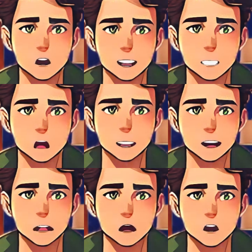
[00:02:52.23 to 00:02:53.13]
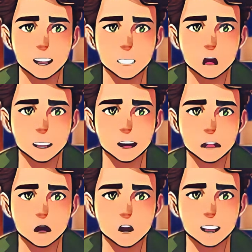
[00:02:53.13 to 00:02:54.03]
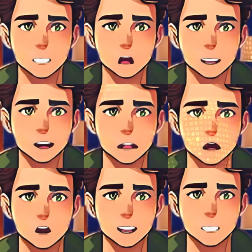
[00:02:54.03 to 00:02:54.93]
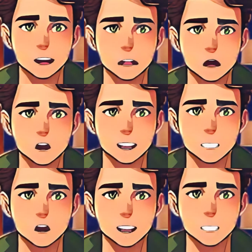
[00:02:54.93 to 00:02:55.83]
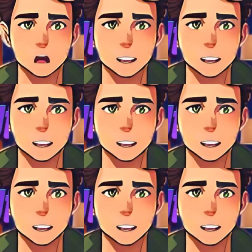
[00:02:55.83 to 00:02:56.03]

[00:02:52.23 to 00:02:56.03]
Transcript: They can help you reach a wider audience who might be interested in what you offer.